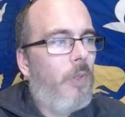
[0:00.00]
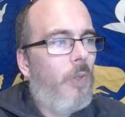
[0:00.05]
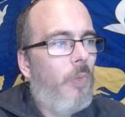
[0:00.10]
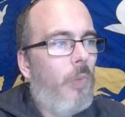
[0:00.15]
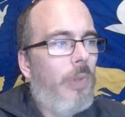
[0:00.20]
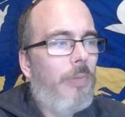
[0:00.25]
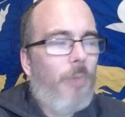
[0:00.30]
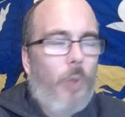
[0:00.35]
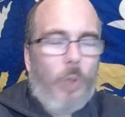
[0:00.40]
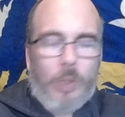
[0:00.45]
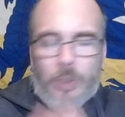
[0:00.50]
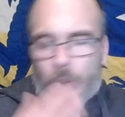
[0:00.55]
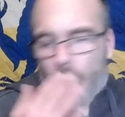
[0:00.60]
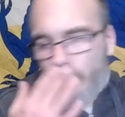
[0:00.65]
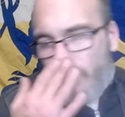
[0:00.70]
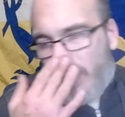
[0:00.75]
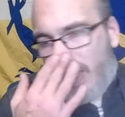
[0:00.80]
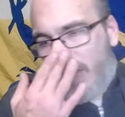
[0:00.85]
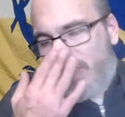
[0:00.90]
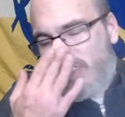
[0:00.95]
we've also
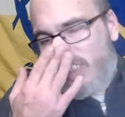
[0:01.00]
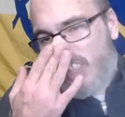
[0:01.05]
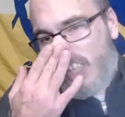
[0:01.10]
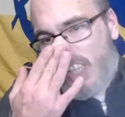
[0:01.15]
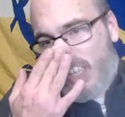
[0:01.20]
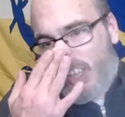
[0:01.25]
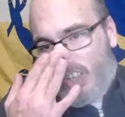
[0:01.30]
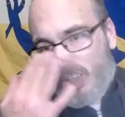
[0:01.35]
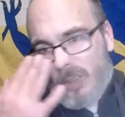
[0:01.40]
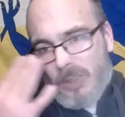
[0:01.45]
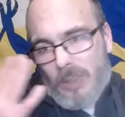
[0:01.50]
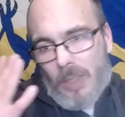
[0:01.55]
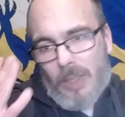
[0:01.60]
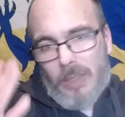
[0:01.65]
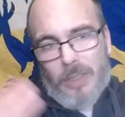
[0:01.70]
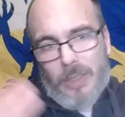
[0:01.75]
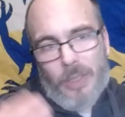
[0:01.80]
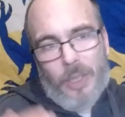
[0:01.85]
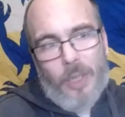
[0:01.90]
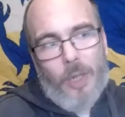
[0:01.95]
found that alongside
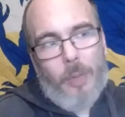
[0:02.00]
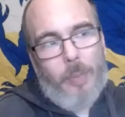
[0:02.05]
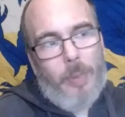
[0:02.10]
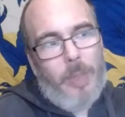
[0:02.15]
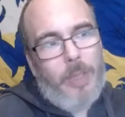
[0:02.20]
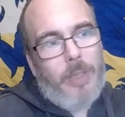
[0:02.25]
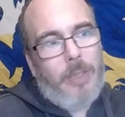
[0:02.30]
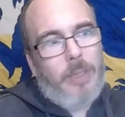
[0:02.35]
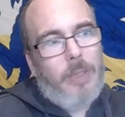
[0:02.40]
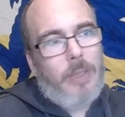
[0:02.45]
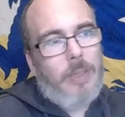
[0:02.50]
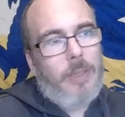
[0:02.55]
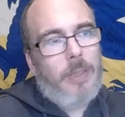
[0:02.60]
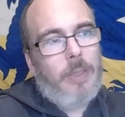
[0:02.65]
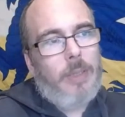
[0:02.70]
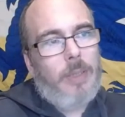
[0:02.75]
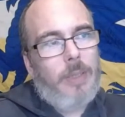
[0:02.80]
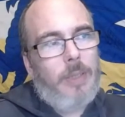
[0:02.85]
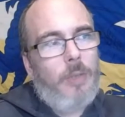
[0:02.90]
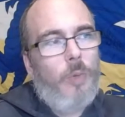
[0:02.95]
Siopis,
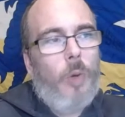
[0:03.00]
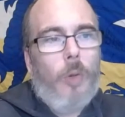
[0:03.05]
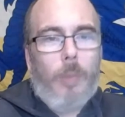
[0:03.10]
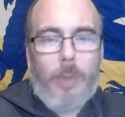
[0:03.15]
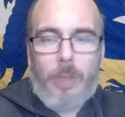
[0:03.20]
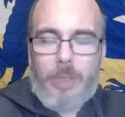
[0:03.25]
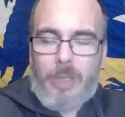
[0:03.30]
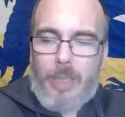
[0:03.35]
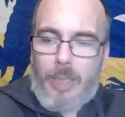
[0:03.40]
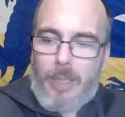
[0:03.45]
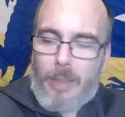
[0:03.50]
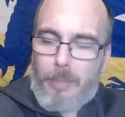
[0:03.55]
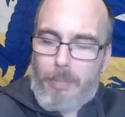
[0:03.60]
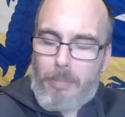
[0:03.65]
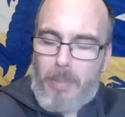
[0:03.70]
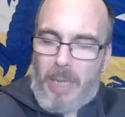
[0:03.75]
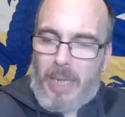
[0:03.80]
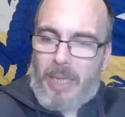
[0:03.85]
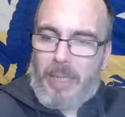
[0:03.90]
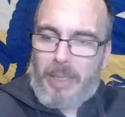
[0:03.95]
you almost need a
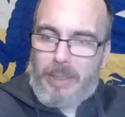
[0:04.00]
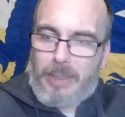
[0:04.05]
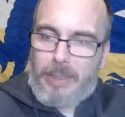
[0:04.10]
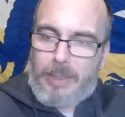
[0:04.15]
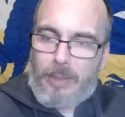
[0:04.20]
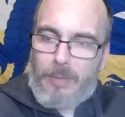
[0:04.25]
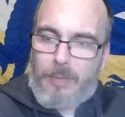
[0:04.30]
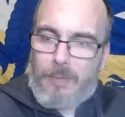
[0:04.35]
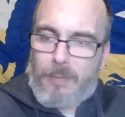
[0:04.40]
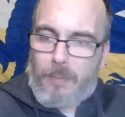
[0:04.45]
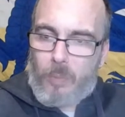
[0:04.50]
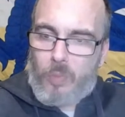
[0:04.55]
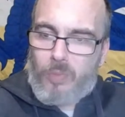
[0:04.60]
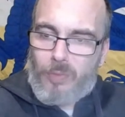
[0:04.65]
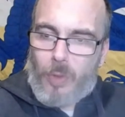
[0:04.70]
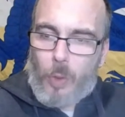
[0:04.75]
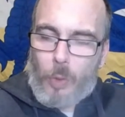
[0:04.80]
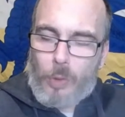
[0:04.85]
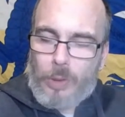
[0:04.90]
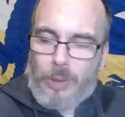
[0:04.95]
mix of
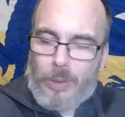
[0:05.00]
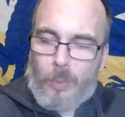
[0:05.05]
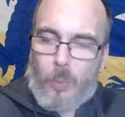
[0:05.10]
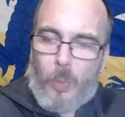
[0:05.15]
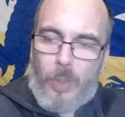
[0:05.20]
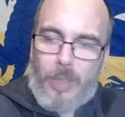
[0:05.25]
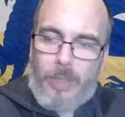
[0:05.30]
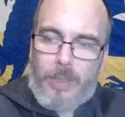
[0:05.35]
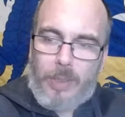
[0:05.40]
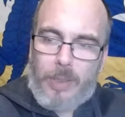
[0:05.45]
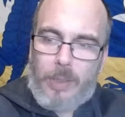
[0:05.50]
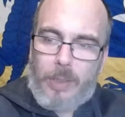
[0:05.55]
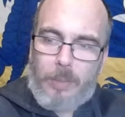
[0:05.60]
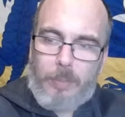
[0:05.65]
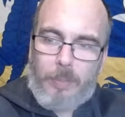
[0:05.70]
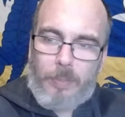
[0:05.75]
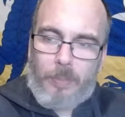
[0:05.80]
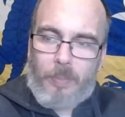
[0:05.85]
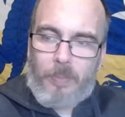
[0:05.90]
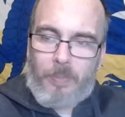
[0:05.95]
Rawls and Wintle.
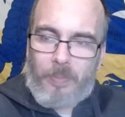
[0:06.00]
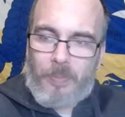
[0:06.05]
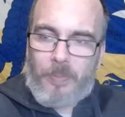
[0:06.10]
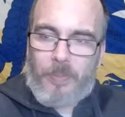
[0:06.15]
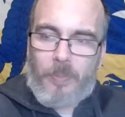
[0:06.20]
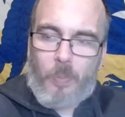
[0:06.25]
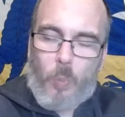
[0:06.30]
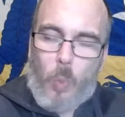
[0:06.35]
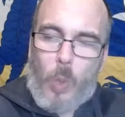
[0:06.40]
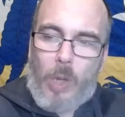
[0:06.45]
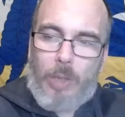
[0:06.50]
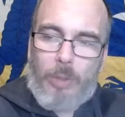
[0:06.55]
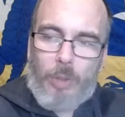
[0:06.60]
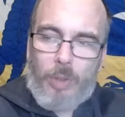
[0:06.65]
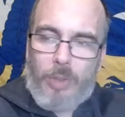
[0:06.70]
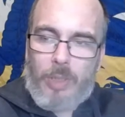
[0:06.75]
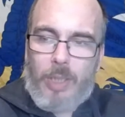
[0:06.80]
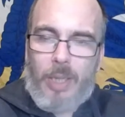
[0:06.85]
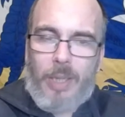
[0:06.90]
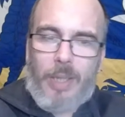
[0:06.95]
One
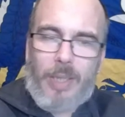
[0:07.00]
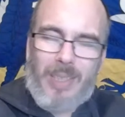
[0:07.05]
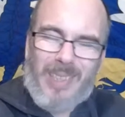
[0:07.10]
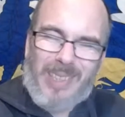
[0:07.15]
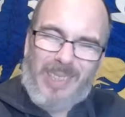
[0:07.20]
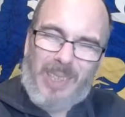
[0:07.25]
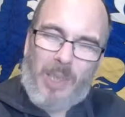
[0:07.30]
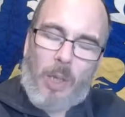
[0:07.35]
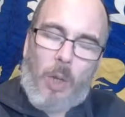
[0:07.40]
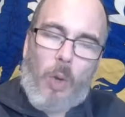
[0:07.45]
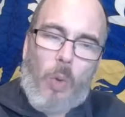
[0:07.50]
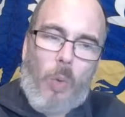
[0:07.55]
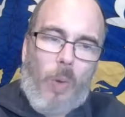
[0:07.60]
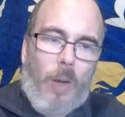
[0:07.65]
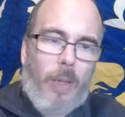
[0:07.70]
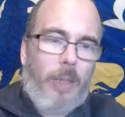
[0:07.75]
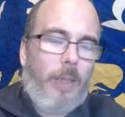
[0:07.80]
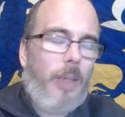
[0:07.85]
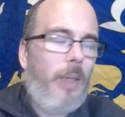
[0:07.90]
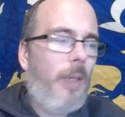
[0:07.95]
or the other doesn't
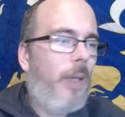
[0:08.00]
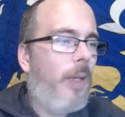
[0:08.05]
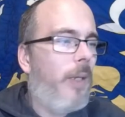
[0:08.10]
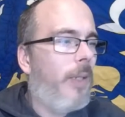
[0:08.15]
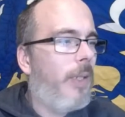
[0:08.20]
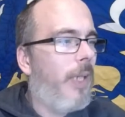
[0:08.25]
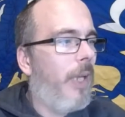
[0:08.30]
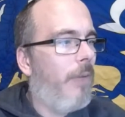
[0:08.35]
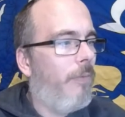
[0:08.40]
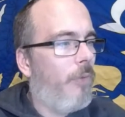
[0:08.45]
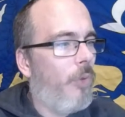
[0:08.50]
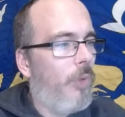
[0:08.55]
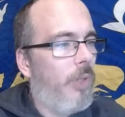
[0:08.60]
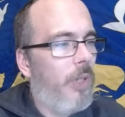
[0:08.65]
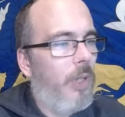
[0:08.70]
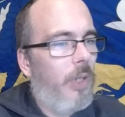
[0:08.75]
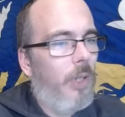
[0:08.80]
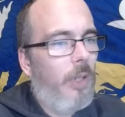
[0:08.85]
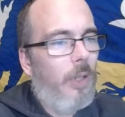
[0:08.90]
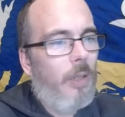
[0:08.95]
quite give you
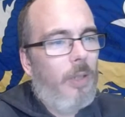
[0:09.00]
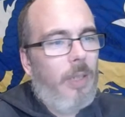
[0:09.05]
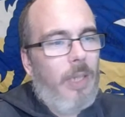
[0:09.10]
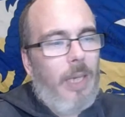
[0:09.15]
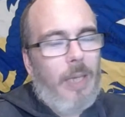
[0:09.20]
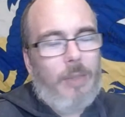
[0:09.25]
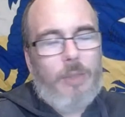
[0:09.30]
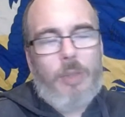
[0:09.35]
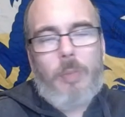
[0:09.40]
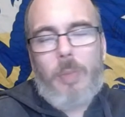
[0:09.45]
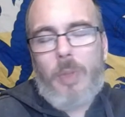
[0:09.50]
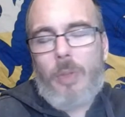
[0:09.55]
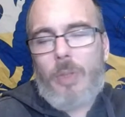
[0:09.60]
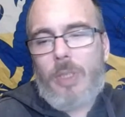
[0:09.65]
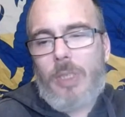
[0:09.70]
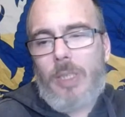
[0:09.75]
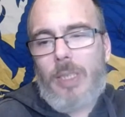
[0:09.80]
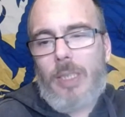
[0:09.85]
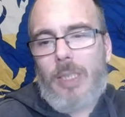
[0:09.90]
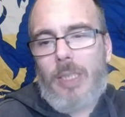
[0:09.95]
the
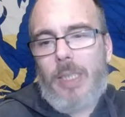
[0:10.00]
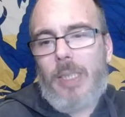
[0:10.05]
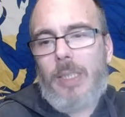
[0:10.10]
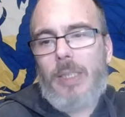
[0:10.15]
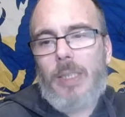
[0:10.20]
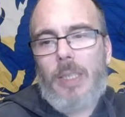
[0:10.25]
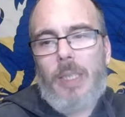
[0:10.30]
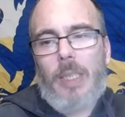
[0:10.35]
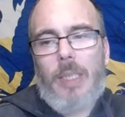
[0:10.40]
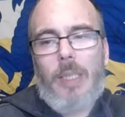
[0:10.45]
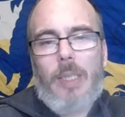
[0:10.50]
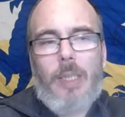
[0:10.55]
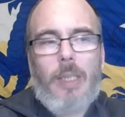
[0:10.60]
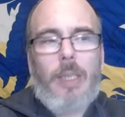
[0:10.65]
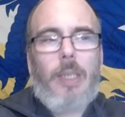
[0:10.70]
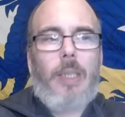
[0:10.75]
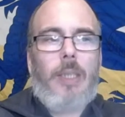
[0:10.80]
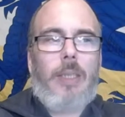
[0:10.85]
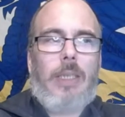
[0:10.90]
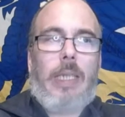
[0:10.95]
attributes needed
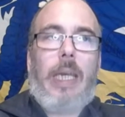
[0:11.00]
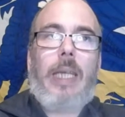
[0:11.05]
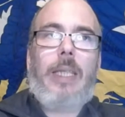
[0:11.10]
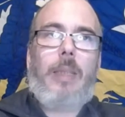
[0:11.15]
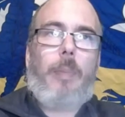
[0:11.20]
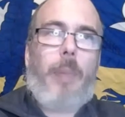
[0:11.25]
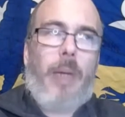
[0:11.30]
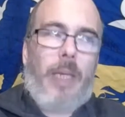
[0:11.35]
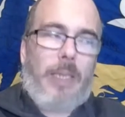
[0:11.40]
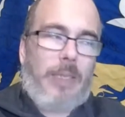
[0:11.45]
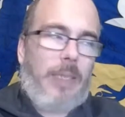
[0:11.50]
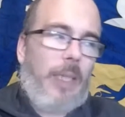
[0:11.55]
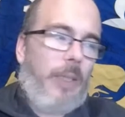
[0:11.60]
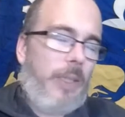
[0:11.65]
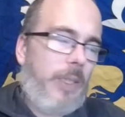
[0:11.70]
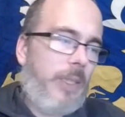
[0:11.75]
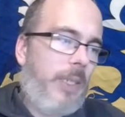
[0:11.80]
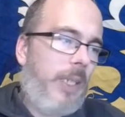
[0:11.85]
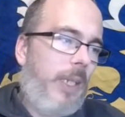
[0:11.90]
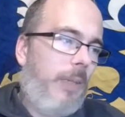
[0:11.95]
to get the best out of
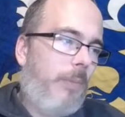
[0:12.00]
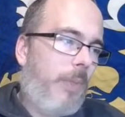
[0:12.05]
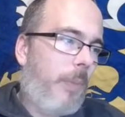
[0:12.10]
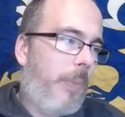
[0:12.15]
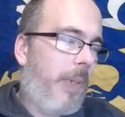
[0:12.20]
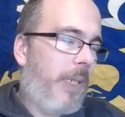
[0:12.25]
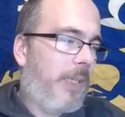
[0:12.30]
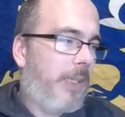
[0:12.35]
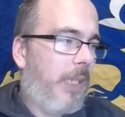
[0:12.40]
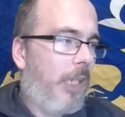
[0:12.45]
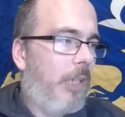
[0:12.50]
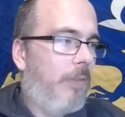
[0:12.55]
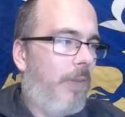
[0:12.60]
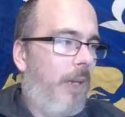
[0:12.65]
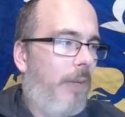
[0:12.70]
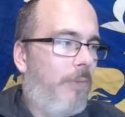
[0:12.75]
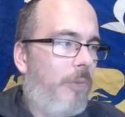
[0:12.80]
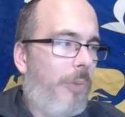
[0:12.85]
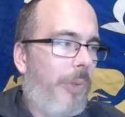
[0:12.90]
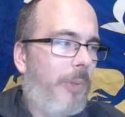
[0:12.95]
the team, the best out of
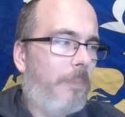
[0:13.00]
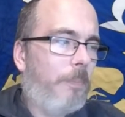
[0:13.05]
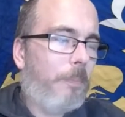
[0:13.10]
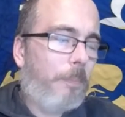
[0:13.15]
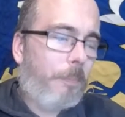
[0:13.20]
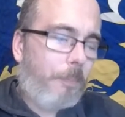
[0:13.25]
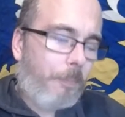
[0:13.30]
everyone.